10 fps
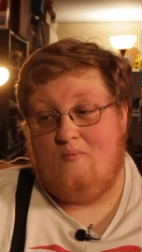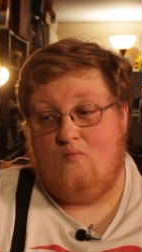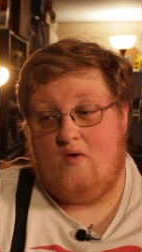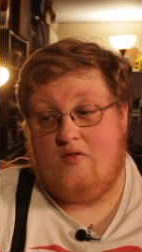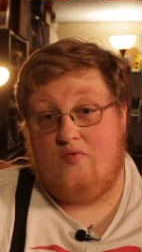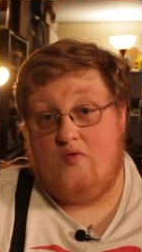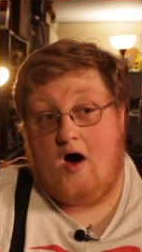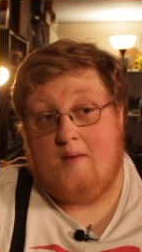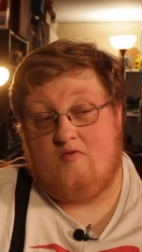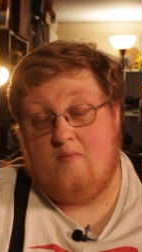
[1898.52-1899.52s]
with
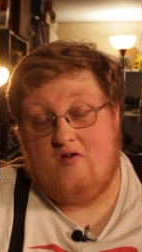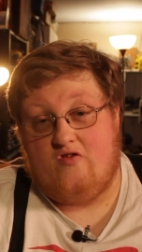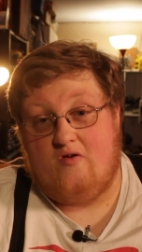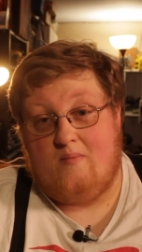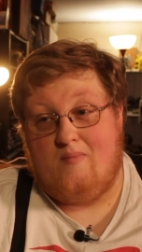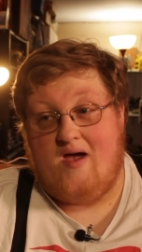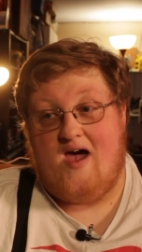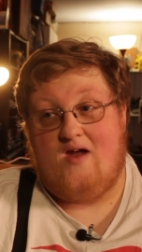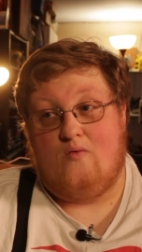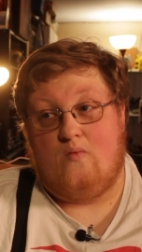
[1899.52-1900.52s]
optimism
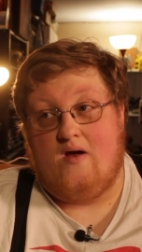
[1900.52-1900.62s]
and